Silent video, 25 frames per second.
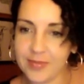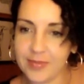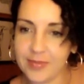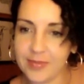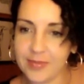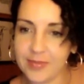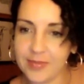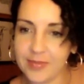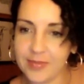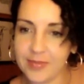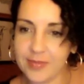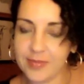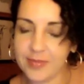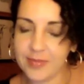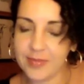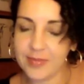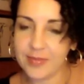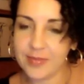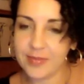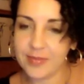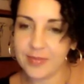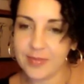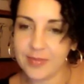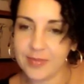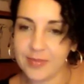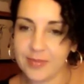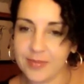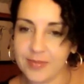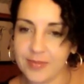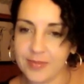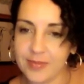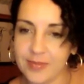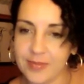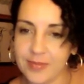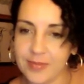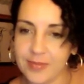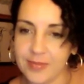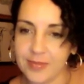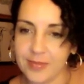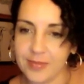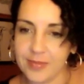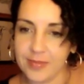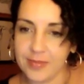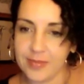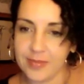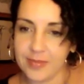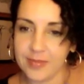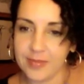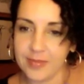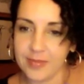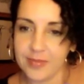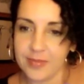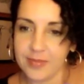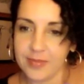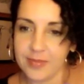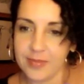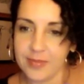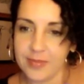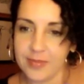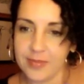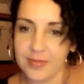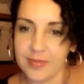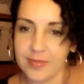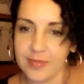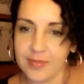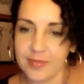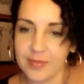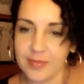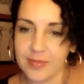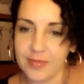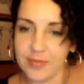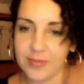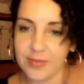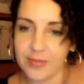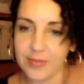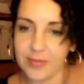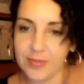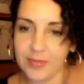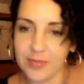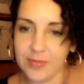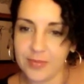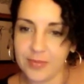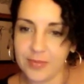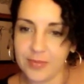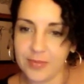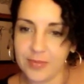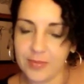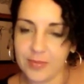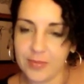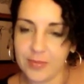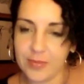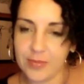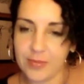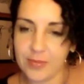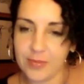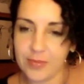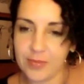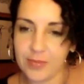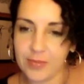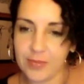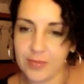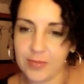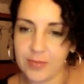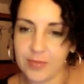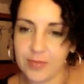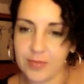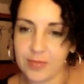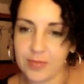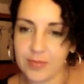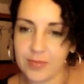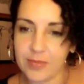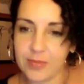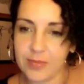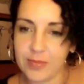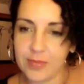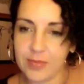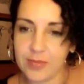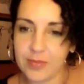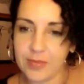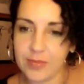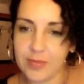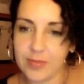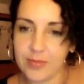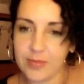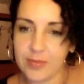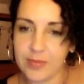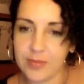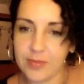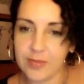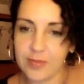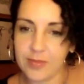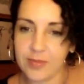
This person isn't speaking.